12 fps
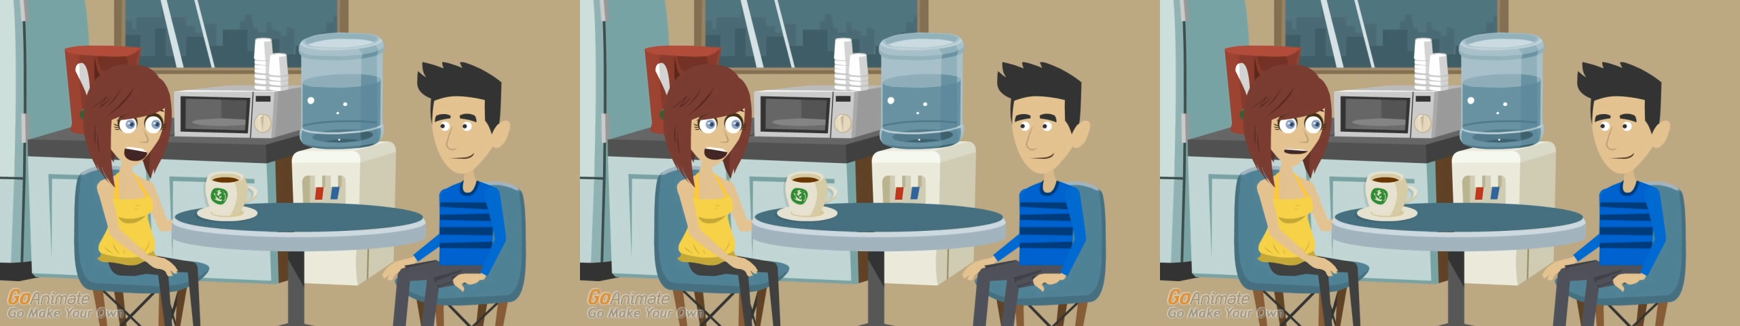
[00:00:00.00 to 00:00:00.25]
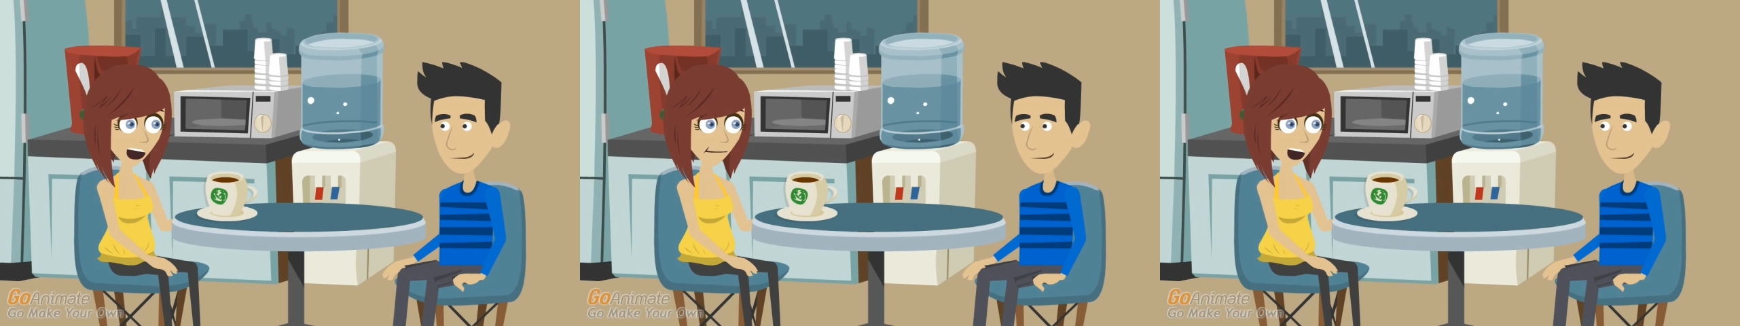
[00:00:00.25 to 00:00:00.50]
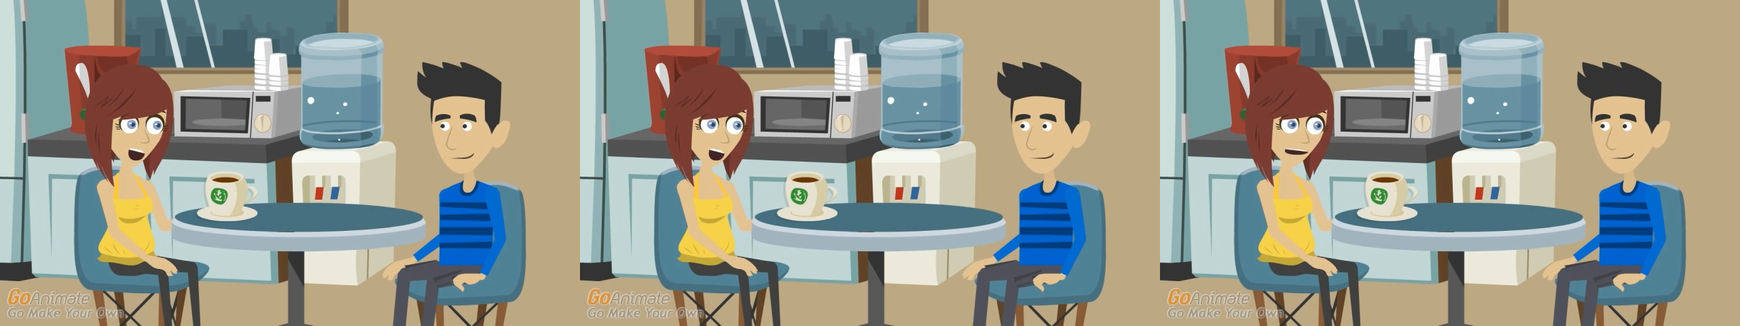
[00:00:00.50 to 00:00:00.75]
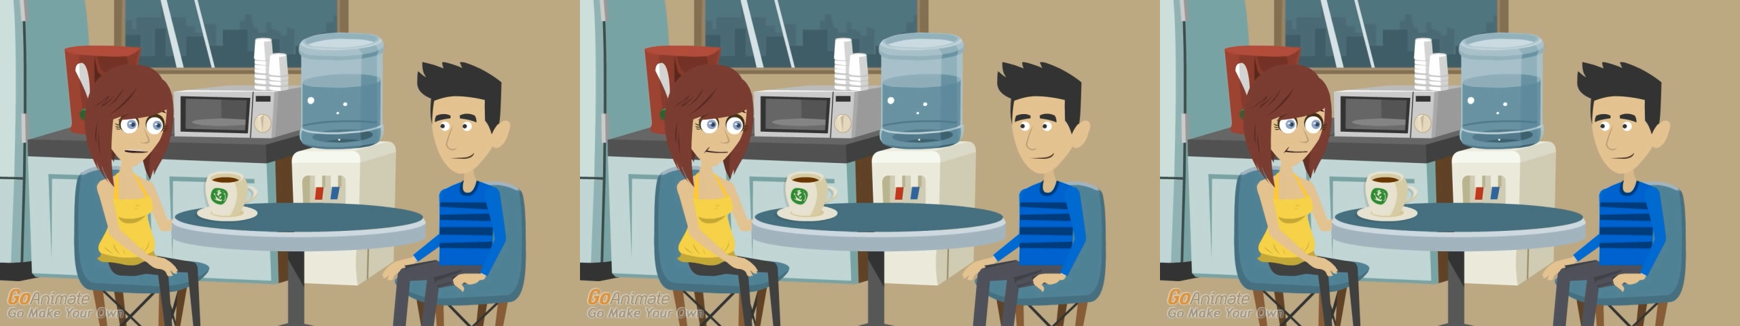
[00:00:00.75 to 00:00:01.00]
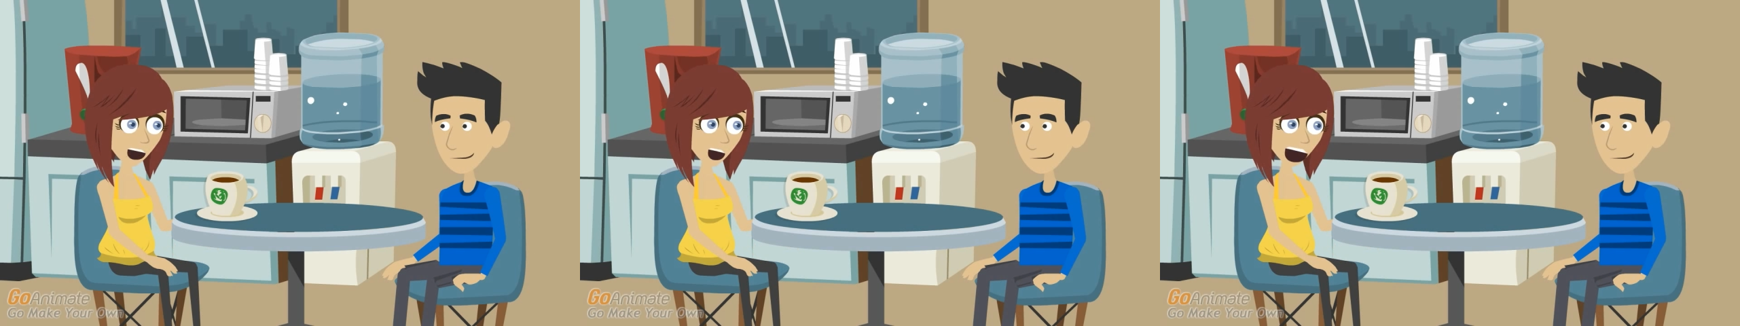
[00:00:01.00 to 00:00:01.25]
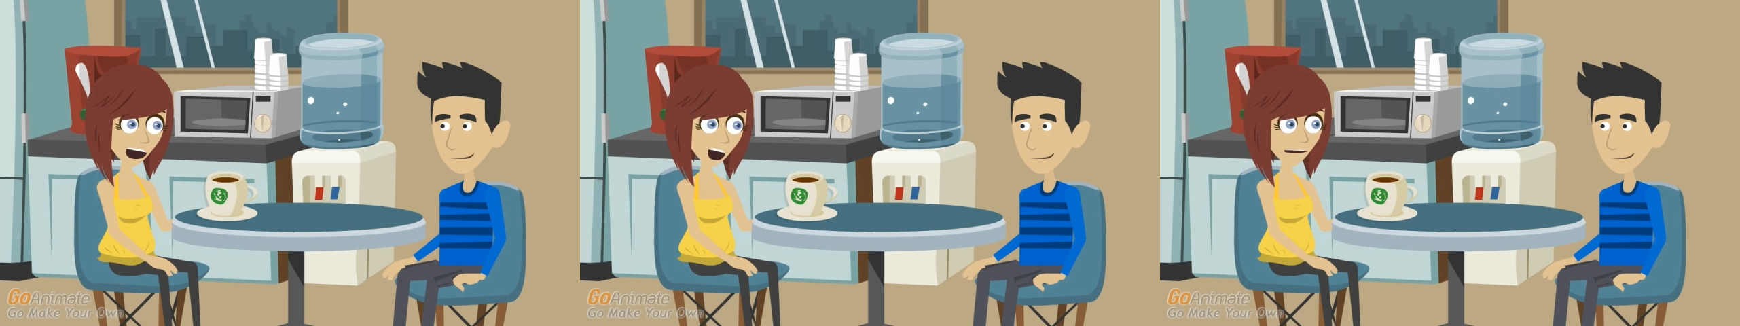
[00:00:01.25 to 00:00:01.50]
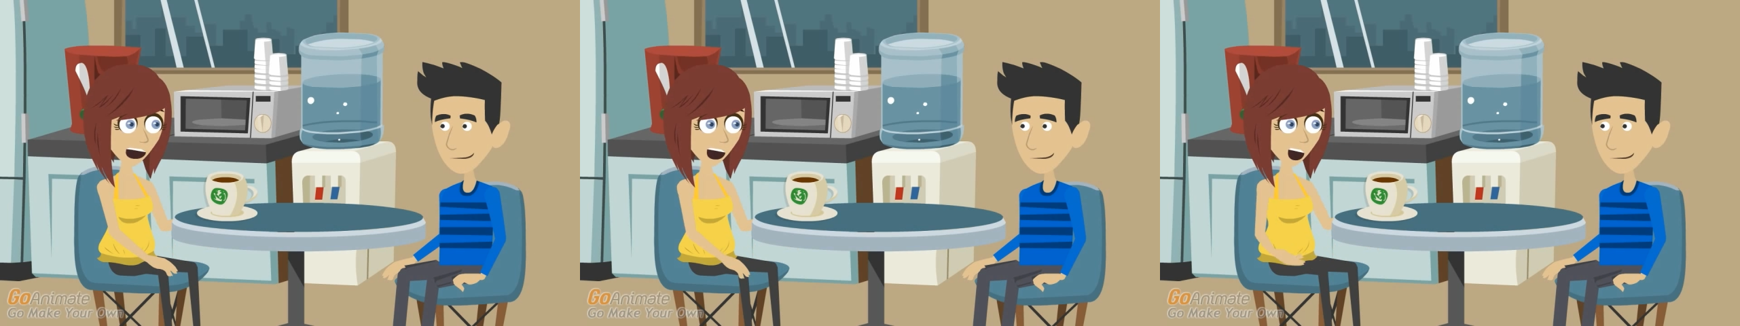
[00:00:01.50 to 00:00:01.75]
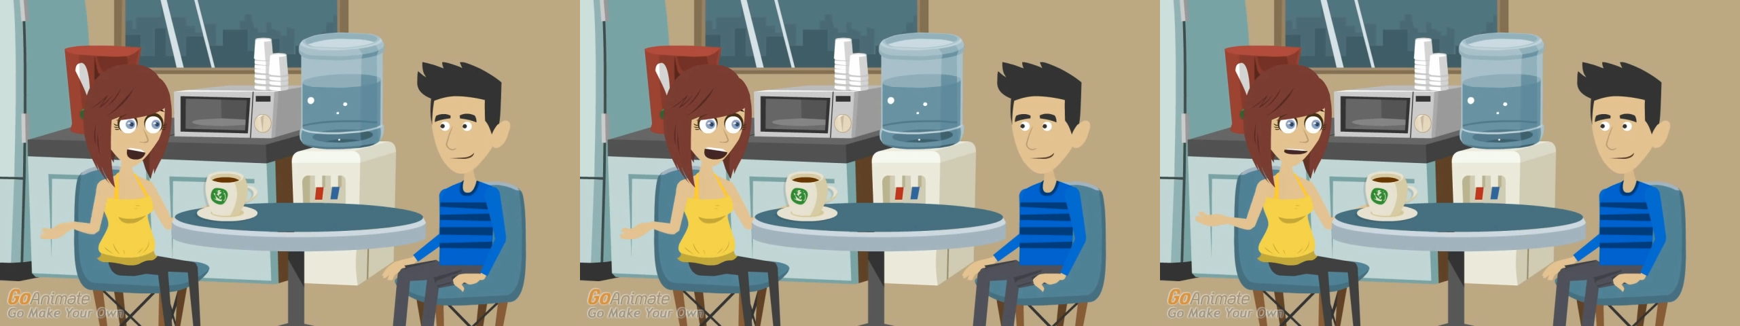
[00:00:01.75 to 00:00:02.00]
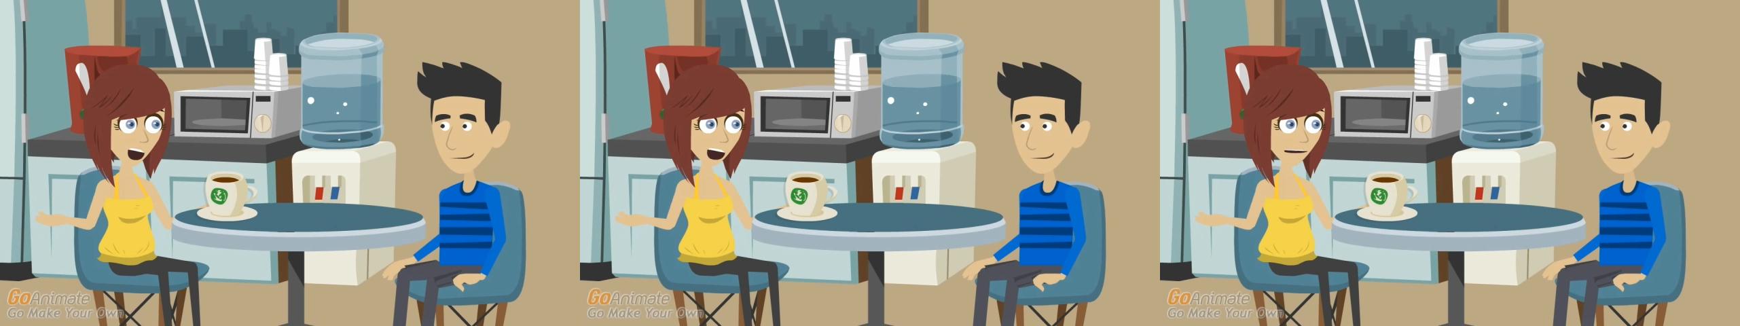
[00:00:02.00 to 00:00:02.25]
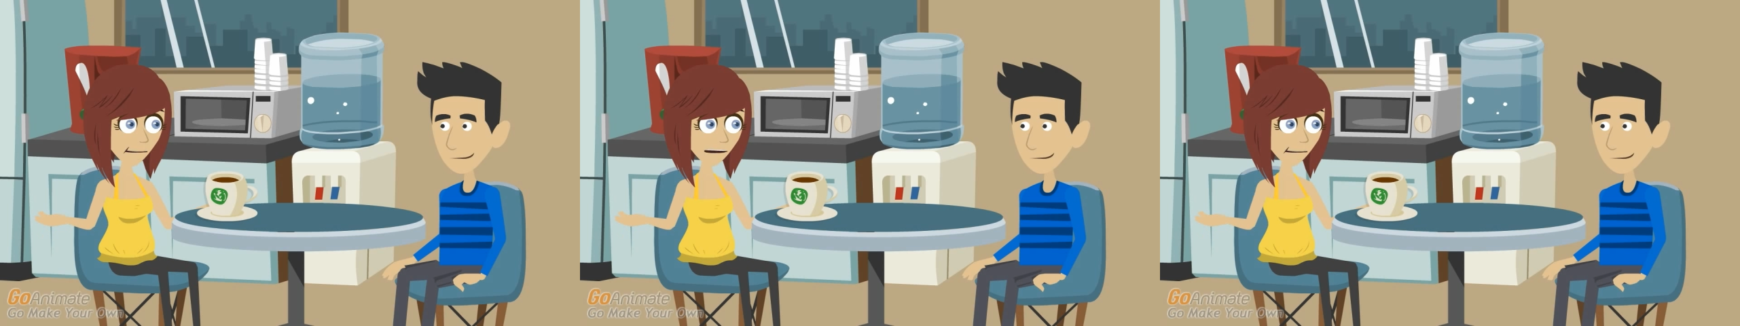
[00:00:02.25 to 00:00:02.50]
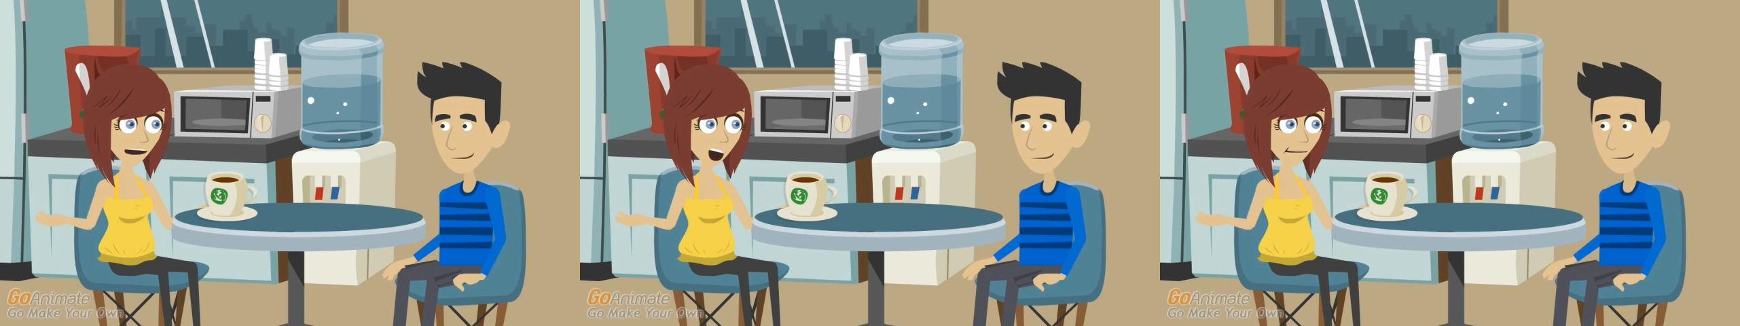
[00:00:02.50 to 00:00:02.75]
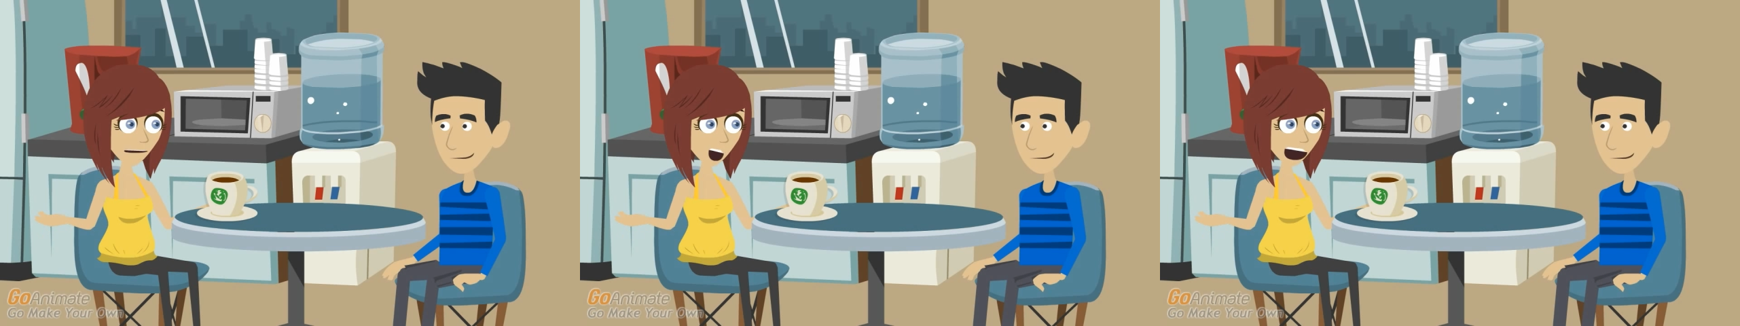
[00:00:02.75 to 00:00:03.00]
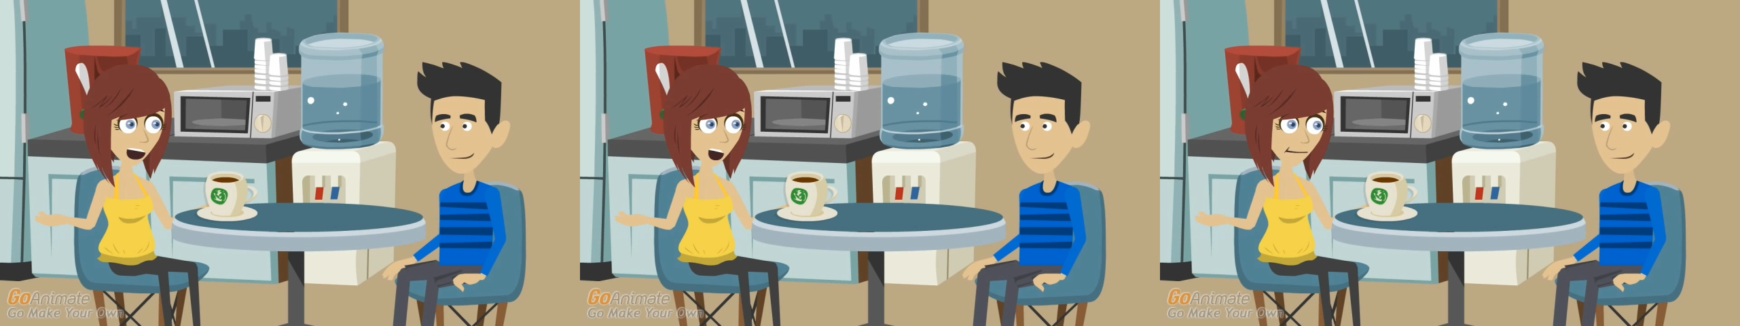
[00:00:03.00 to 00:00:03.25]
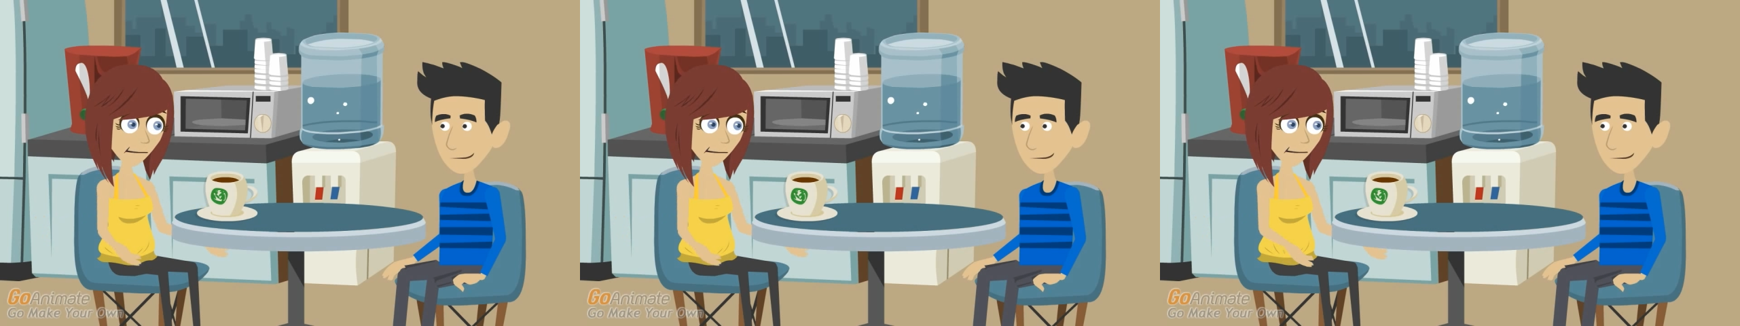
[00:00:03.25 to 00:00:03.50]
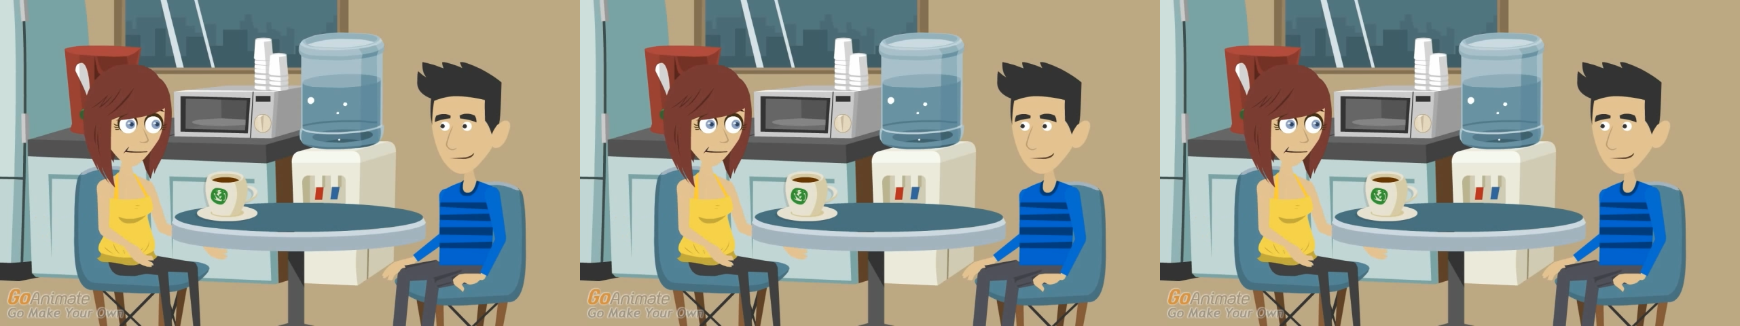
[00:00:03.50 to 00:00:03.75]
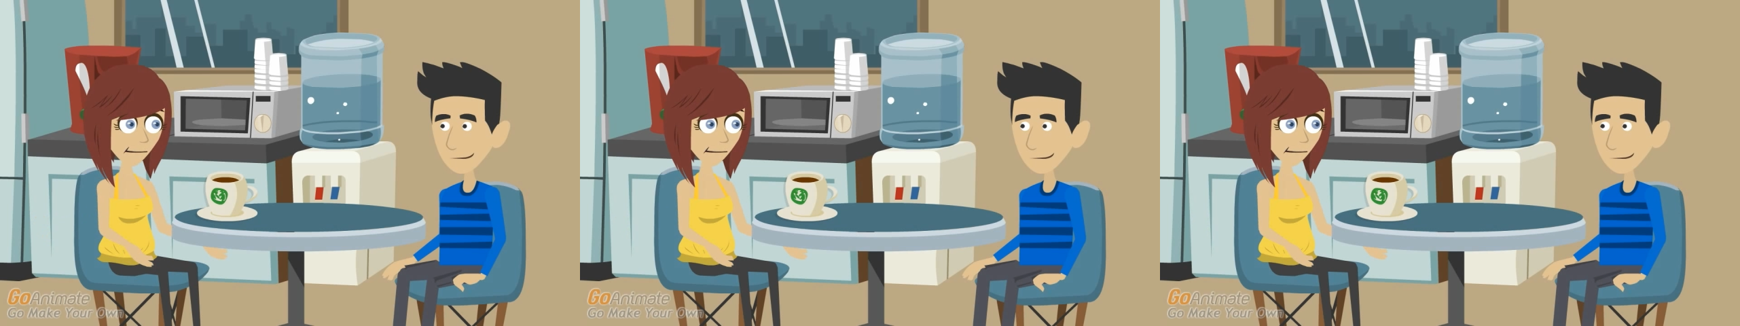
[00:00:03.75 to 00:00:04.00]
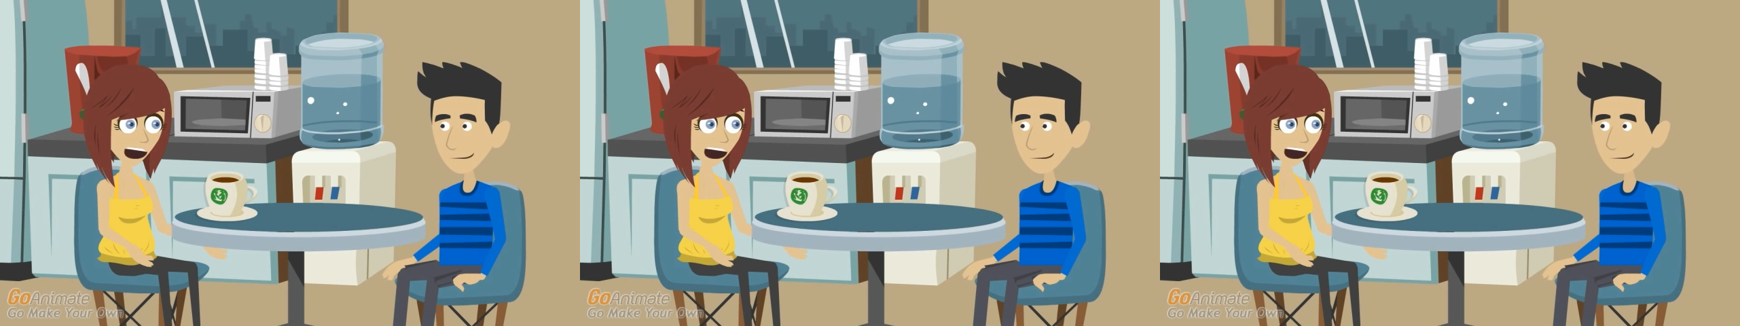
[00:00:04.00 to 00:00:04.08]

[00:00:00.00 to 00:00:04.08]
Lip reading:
(no speaker visible)